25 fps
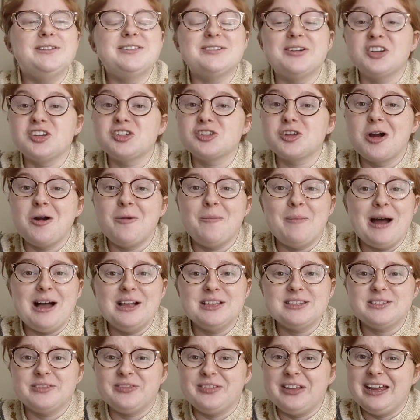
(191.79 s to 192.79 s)
So I'll just go on
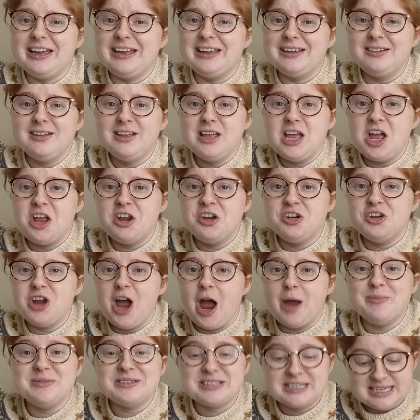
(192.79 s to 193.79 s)
bouts of like,
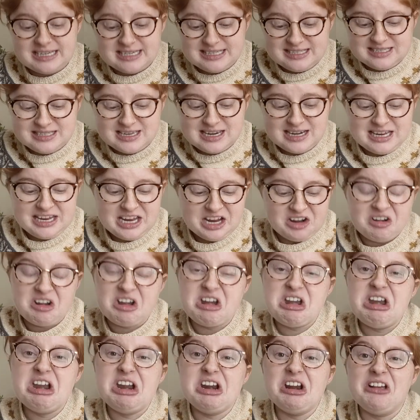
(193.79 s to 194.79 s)
I'm just gonna sit here
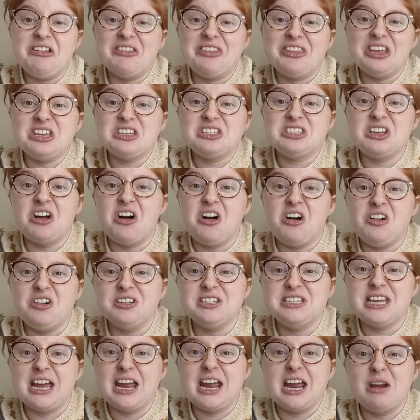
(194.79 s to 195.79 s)
and knit on this
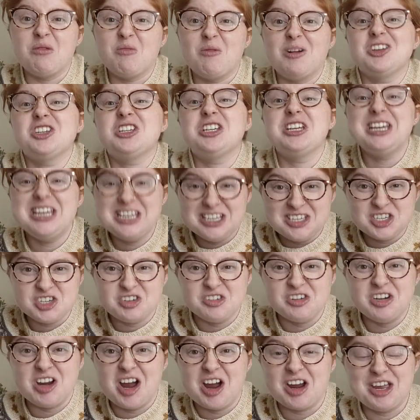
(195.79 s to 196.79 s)
all day and watch
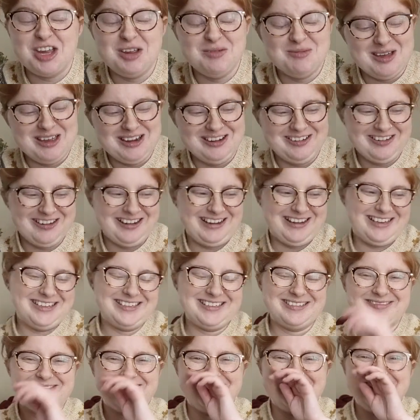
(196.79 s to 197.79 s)
history
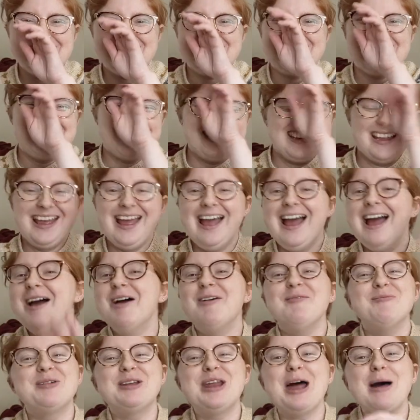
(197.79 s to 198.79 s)
documentaries, which is
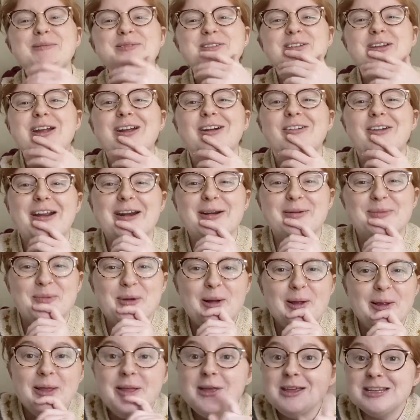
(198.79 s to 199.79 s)
but absolutely
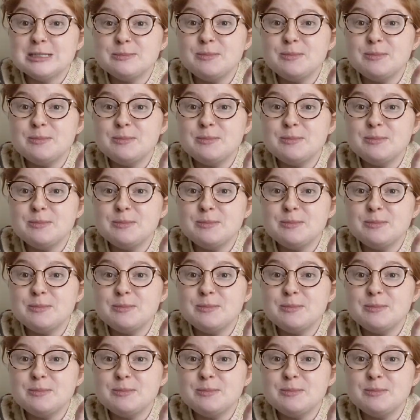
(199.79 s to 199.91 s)
incredible.